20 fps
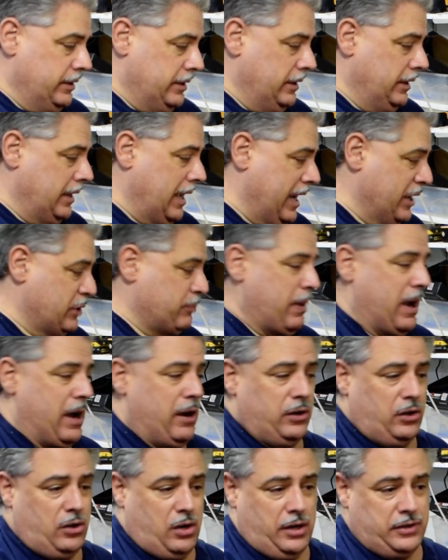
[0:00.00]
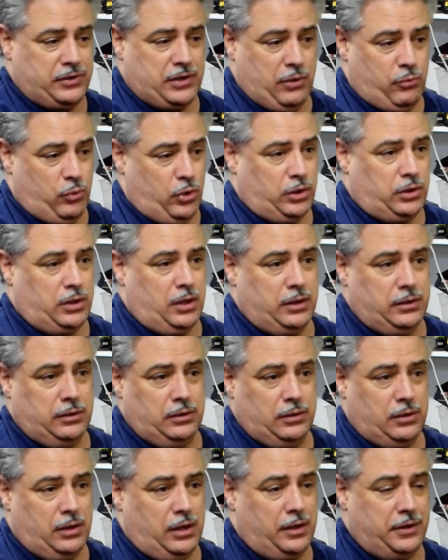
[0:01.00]
Gas-powered cars. I worked
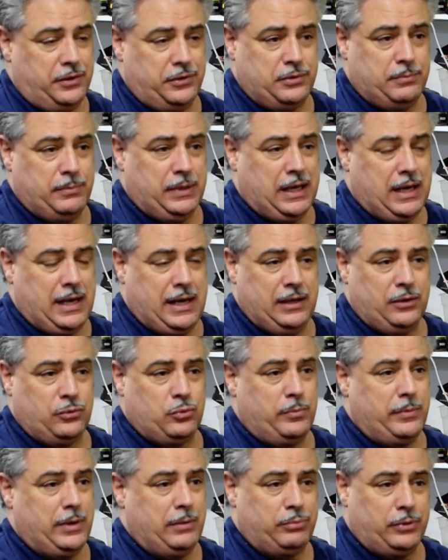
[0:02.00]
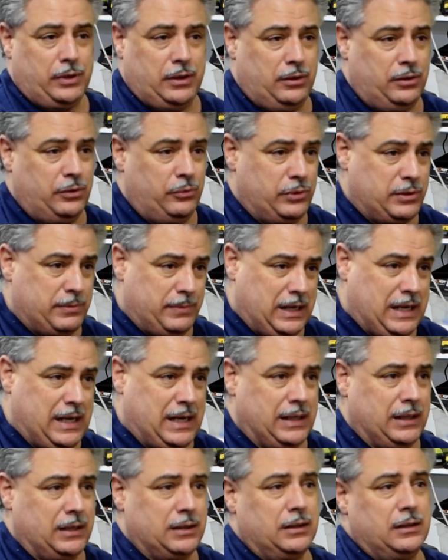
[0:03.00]
on cars, mechanics with my brother-in-law was a
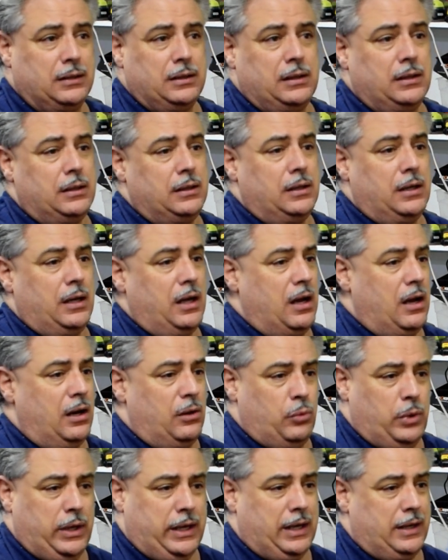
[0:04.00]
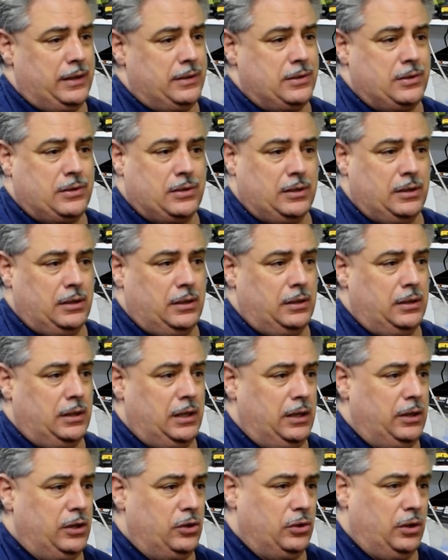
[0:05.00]
mechanic on the weekends, and
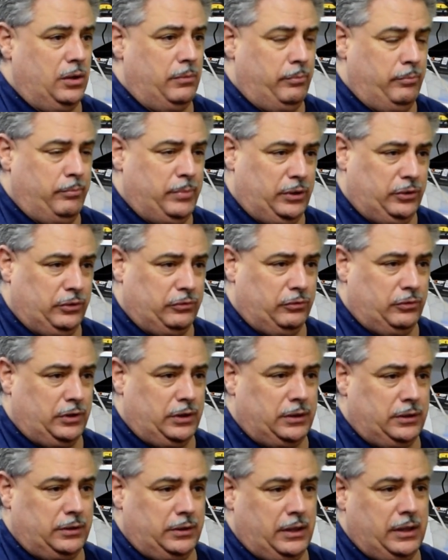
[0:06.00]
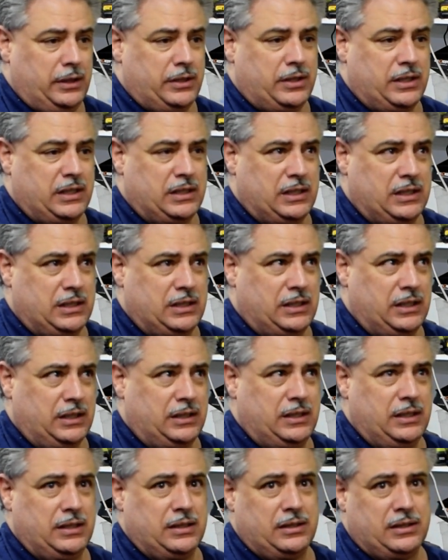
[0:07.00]
he built in his
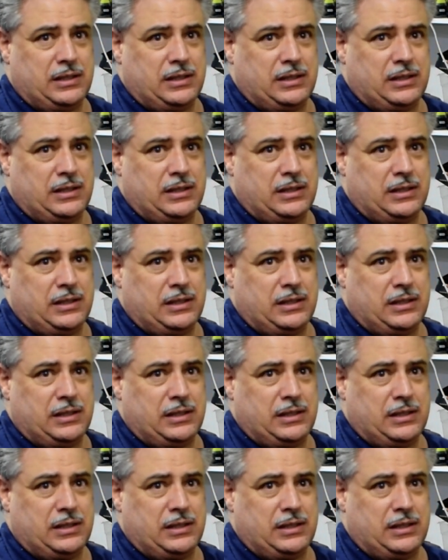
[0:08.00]
60s and